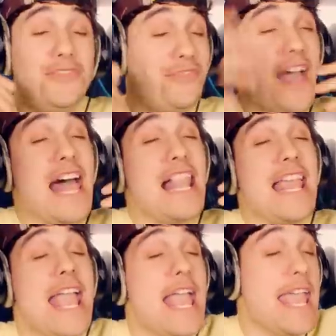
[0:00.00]
and
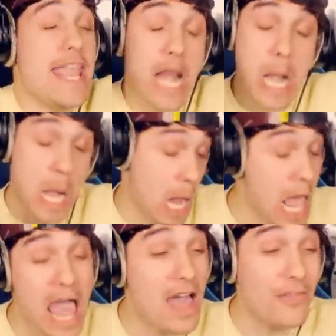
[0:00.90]
fell in
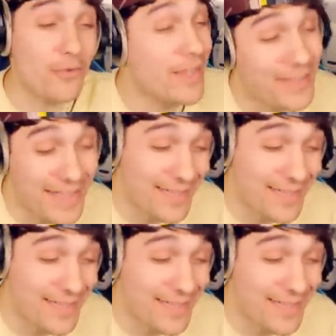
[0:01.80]
love with